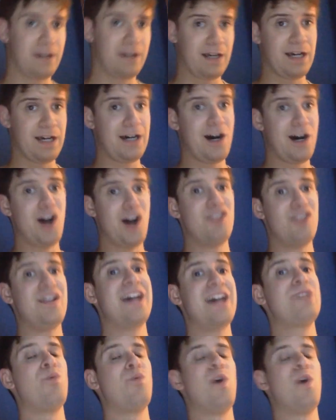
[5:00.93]
uh, on
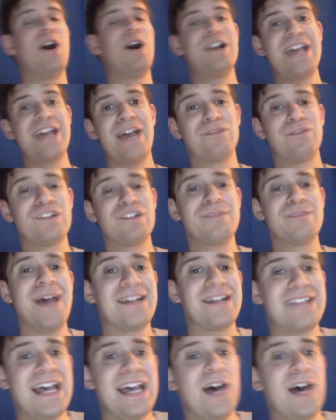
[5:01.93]
night one after
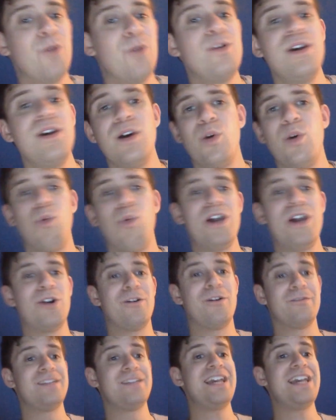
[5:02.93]
SmackDown went off the